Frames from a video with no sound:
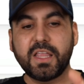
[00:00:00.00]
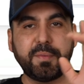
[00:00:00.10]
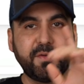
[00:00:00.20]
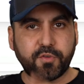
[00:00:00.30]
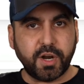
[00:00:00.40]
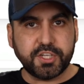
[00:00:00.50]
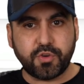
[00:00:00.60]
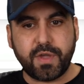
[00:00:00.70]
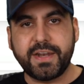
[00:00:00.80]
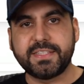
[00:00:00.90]
Now, before I
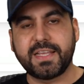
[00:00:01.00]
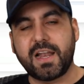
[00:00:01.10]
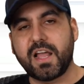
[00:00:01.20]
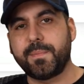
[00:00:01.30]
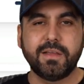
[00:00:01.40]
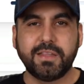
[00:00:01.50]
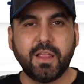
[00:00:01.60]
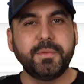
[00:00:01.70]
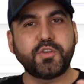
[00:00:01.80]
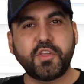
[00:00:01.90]
show you how to set it up, now
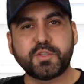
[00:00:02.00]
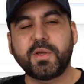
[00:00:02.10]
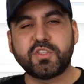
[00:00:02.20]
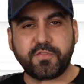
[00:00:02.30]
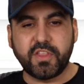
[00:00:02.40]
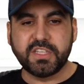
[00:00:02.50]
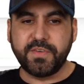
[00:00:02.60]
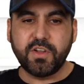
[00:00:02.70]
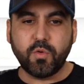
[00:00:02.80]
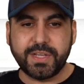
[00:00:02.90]
let me show you the sponsor for this
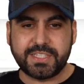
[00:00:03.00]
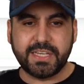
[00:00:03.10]
video, which